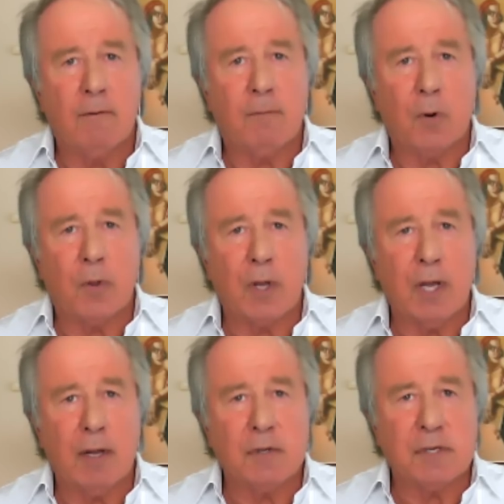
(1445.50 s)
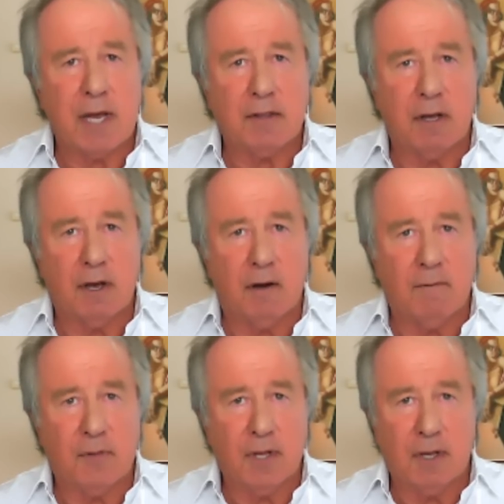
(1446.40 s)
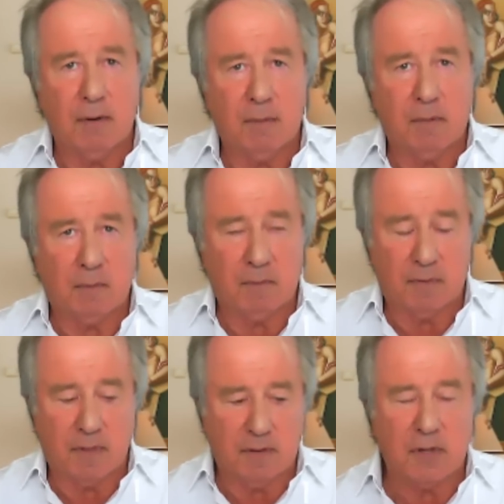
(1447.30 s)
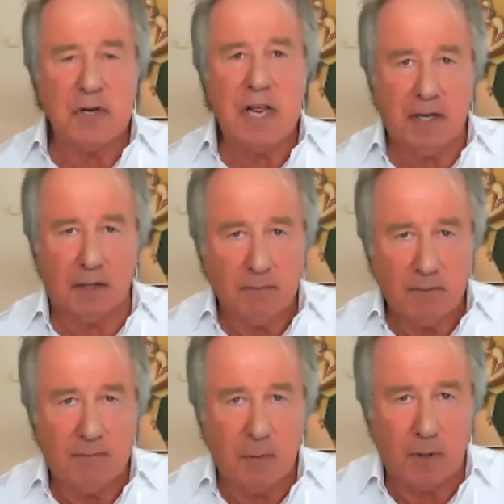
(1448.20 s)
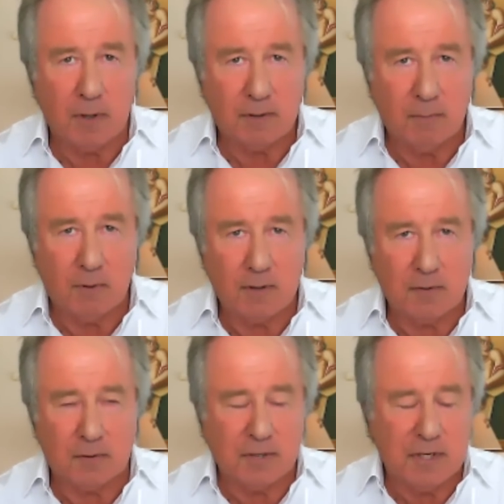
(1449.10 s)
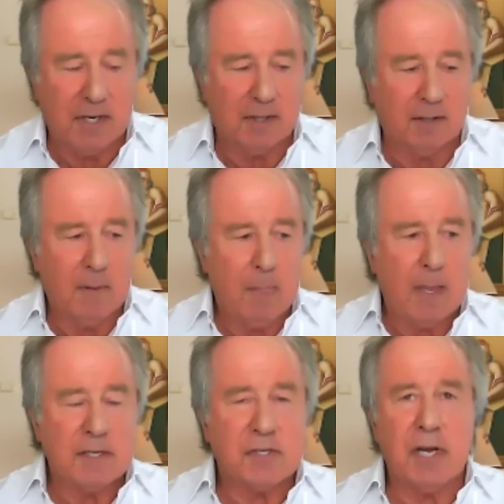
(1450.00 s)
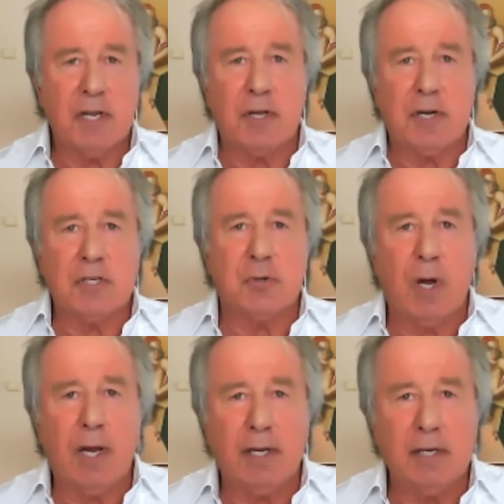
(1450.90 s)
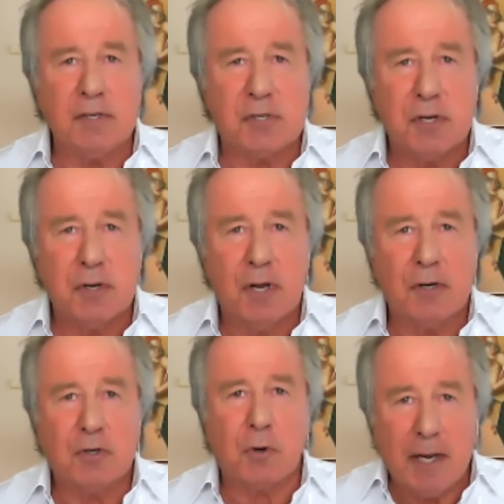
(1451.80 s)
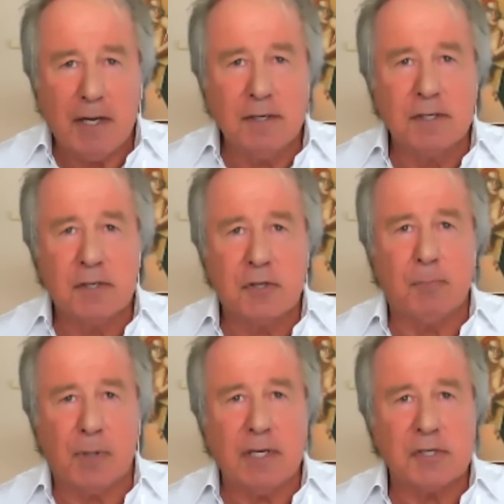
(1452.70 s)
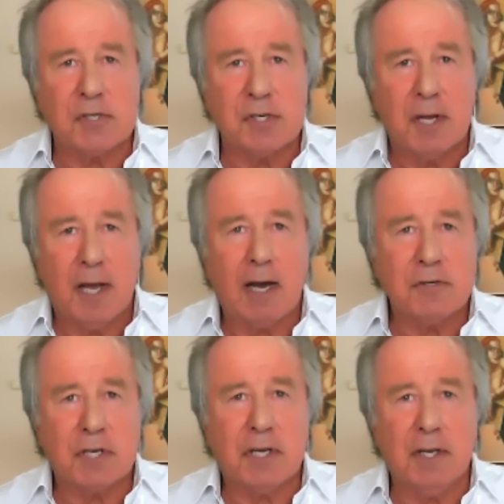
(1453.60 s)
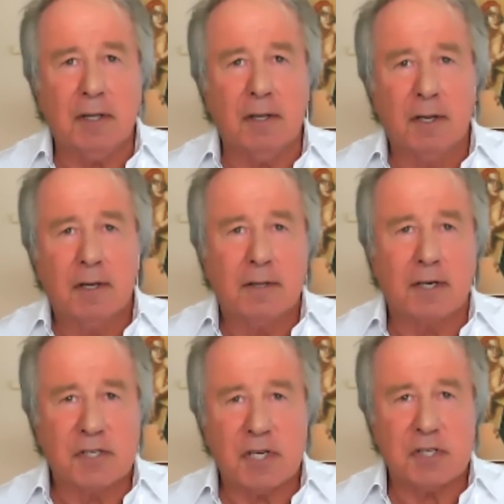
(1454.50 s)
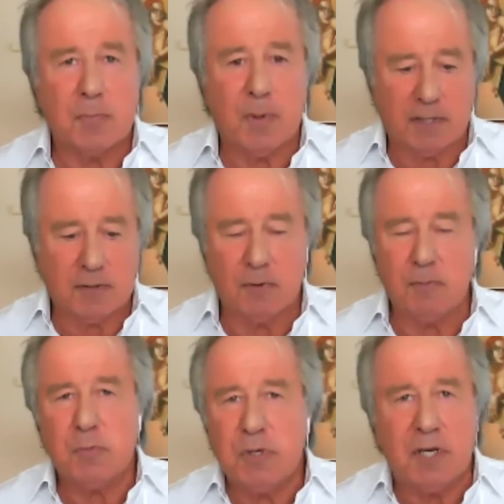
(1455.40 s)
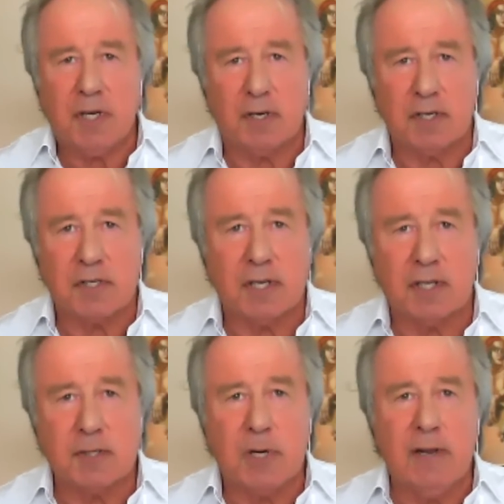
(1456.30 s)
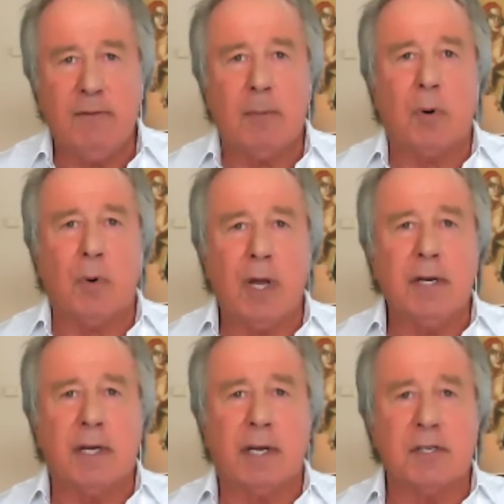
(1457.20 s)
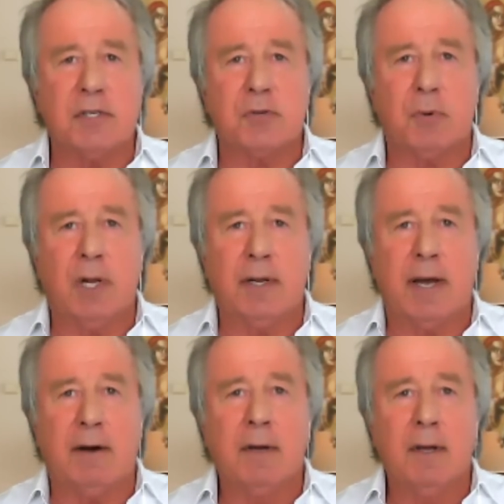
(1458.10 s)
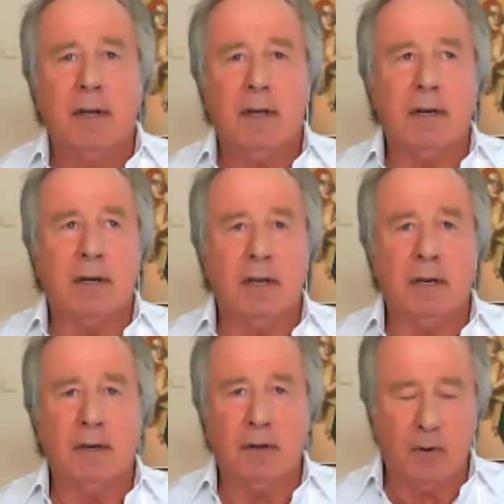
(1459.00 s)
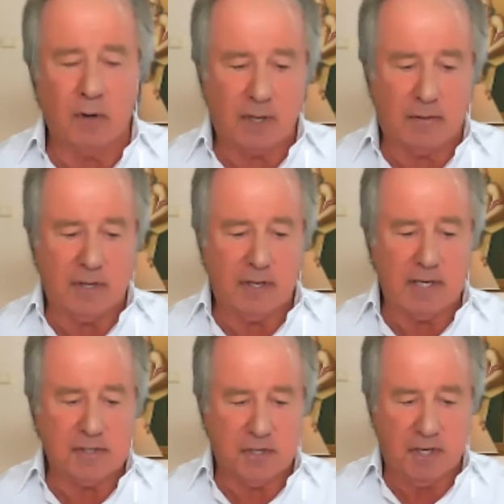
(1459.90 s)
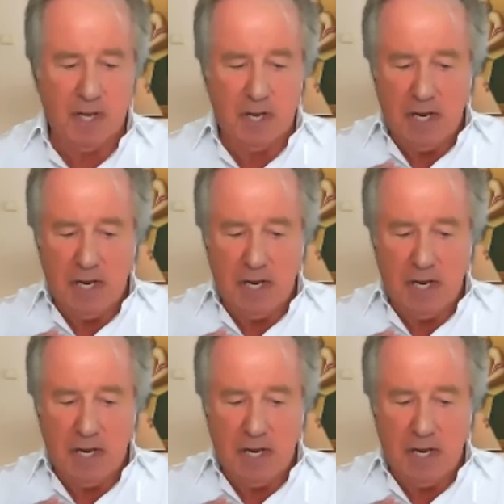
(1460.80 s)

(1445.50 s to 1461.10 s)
for the death of the Neil, if you want the word called the Neil, saying that Israelis trained the police how to kill their suspects. It was a ridiculous thing. There's been even a parade against Israel now in New York, I think, yesterday.